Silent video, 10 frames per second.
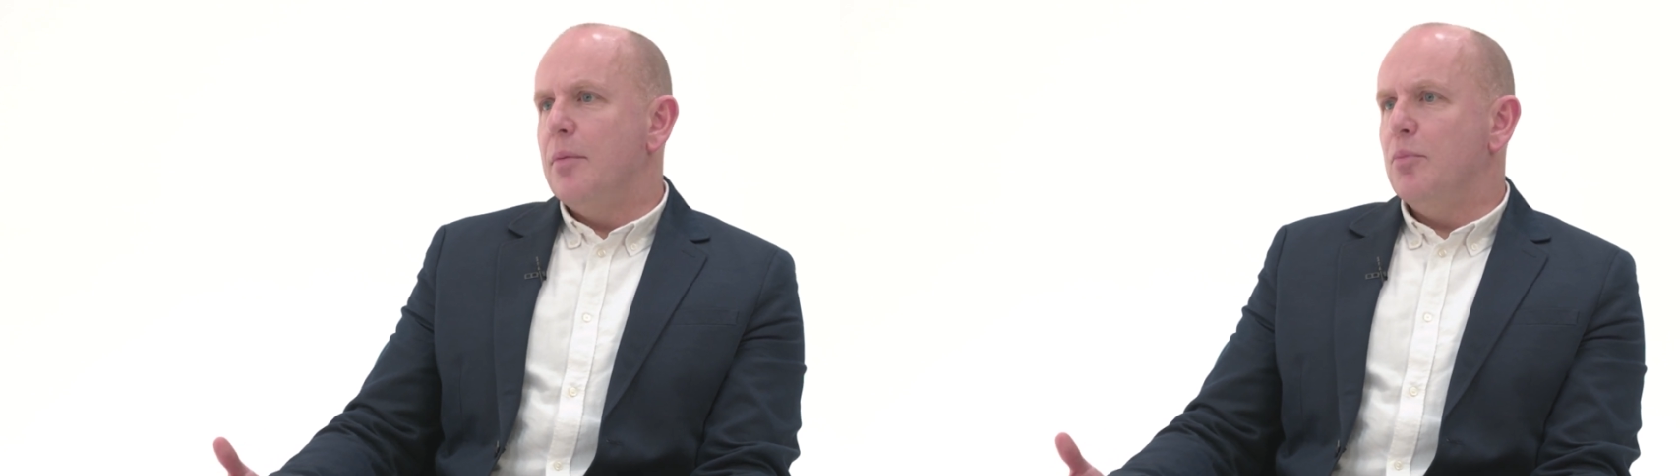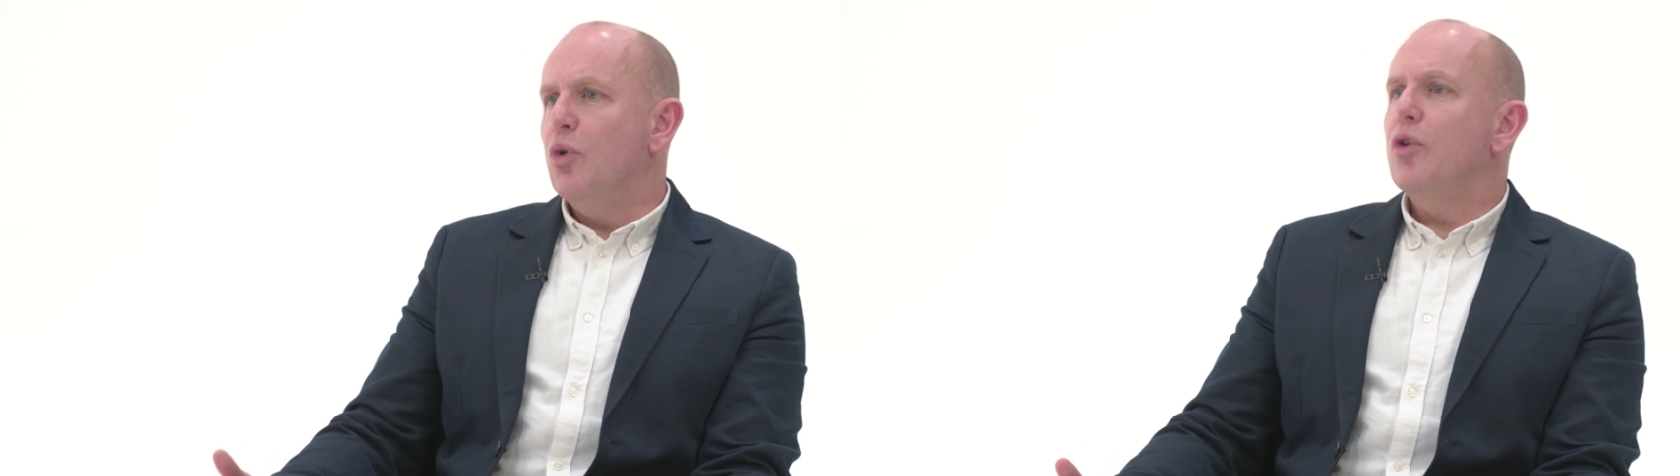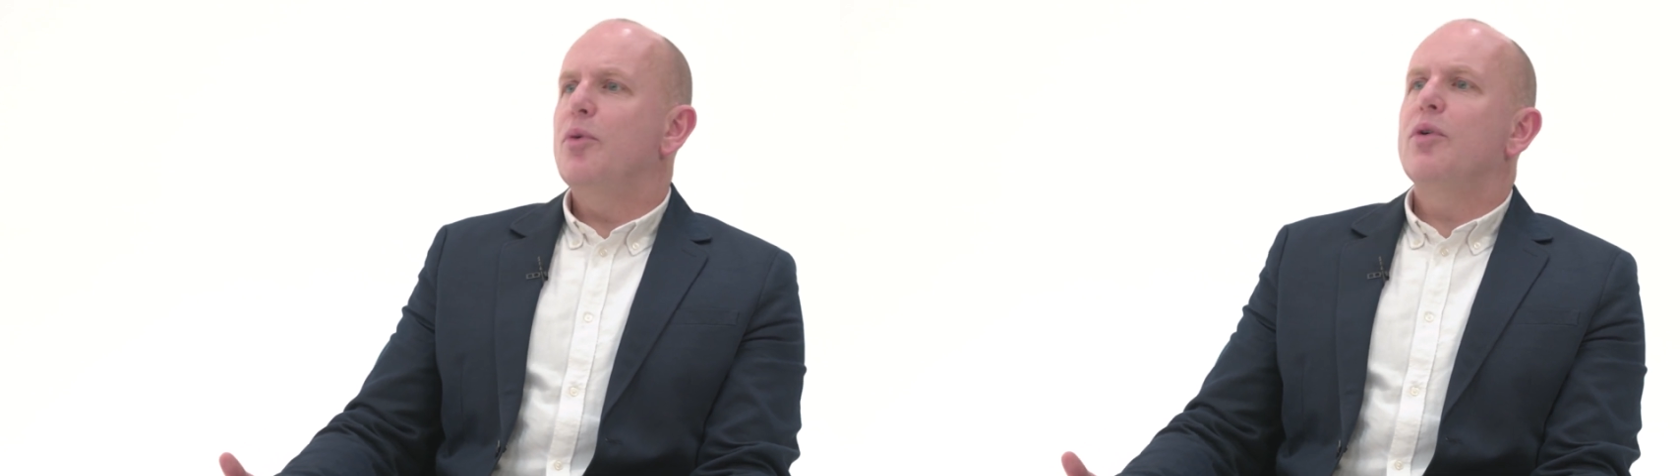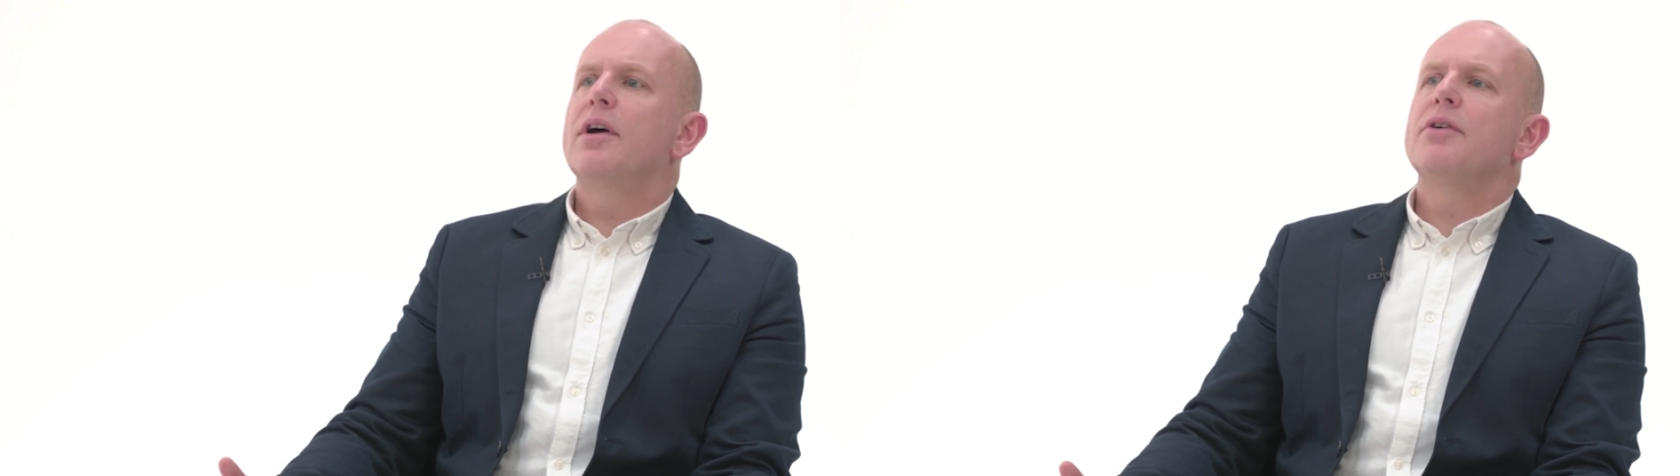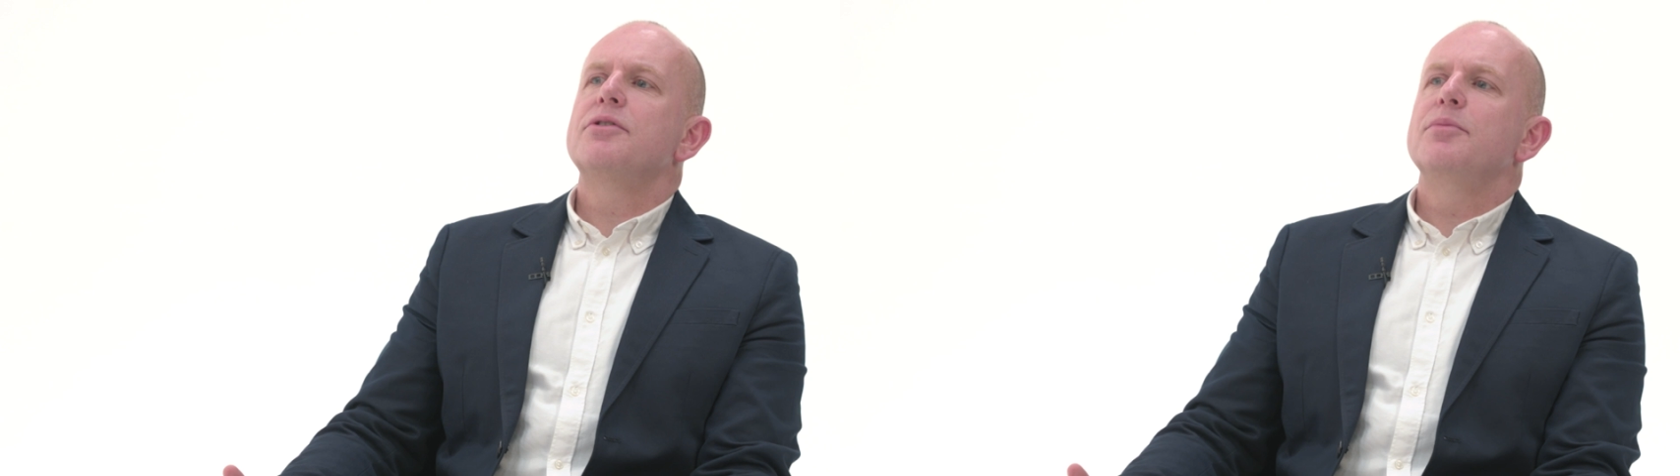more and more
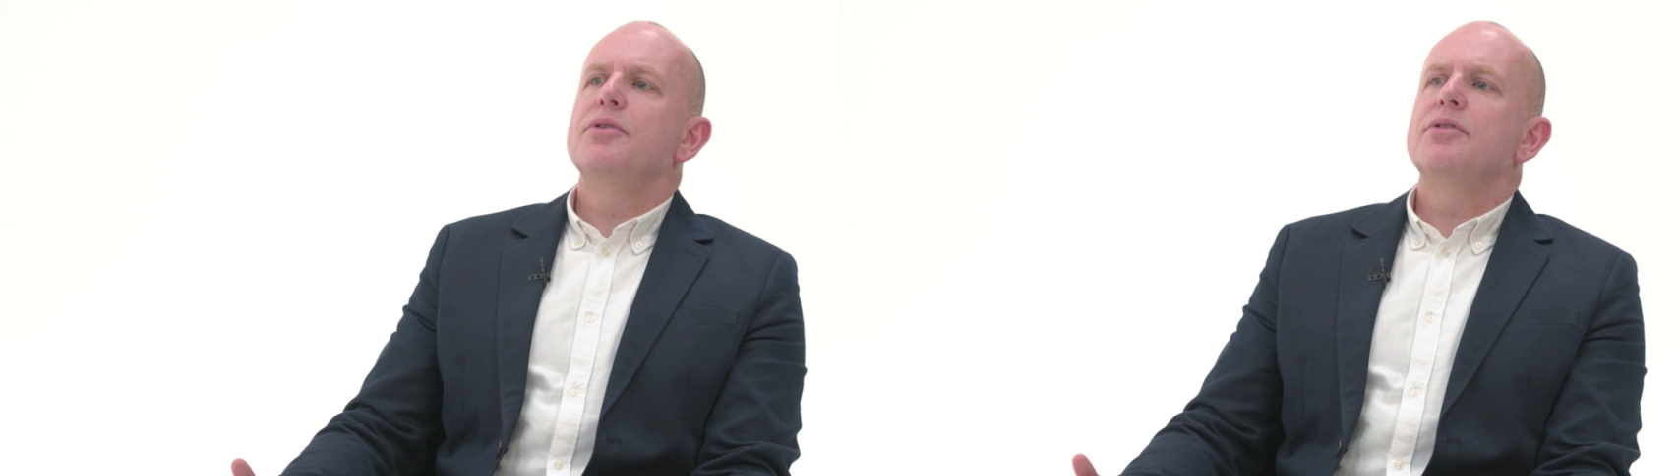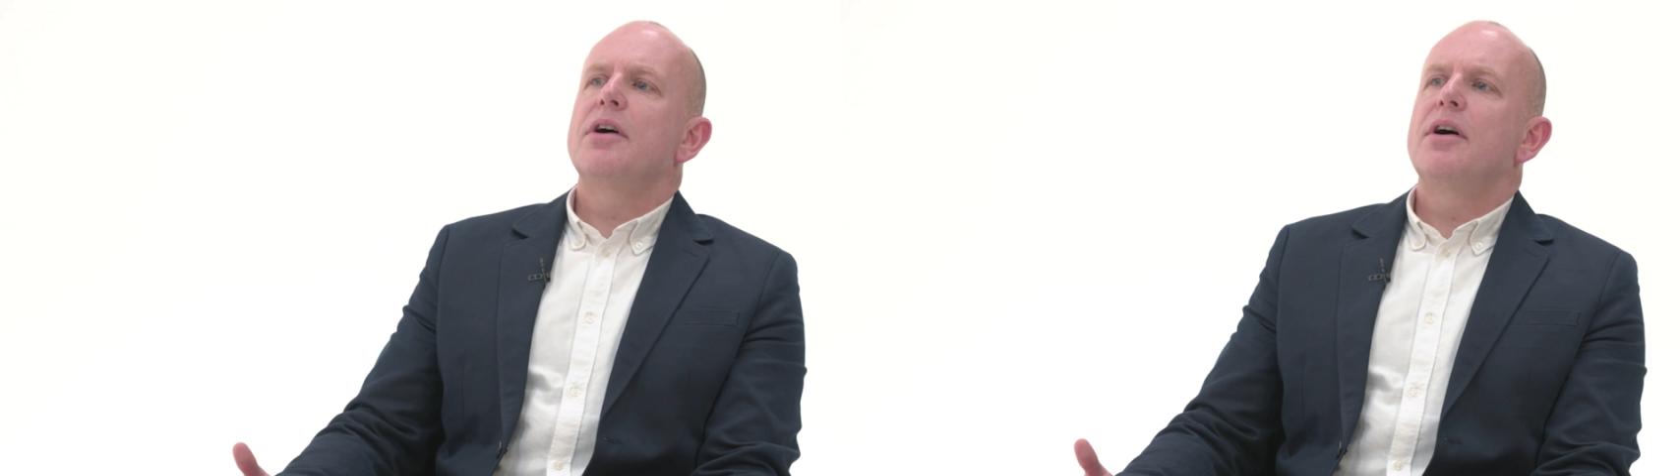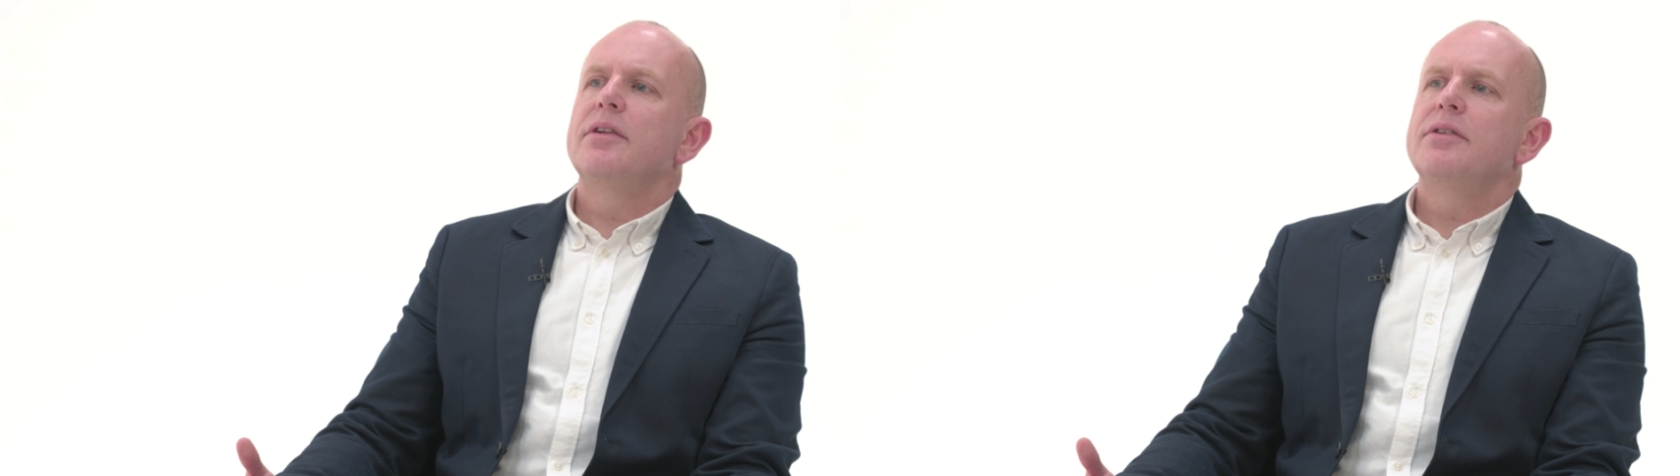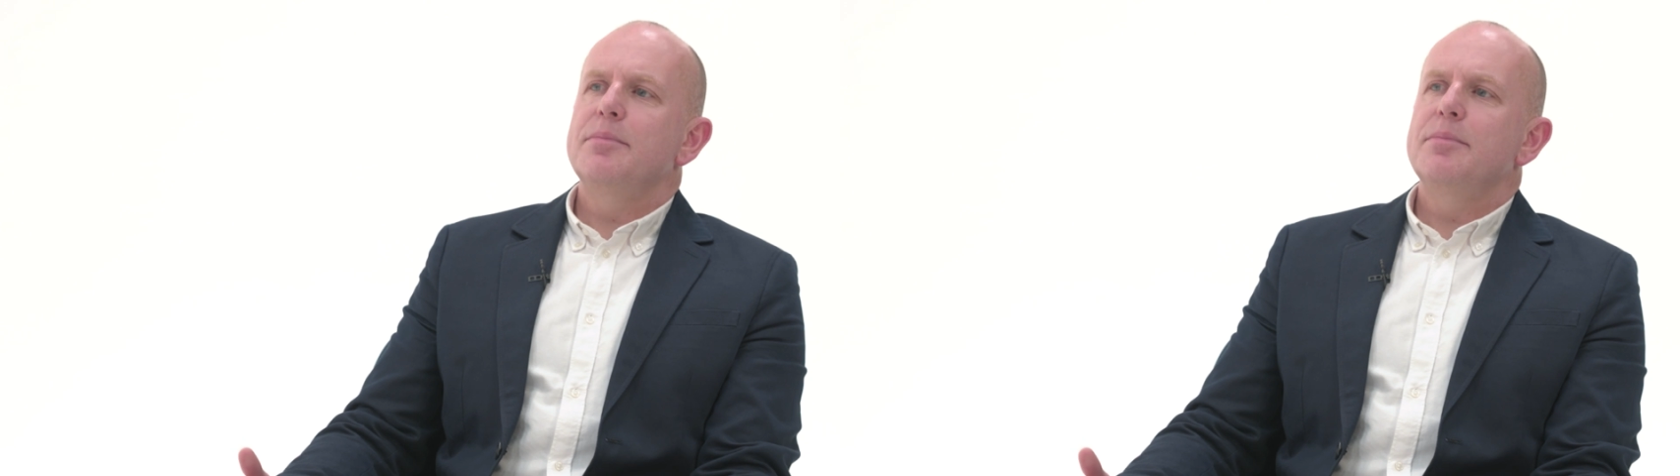customers are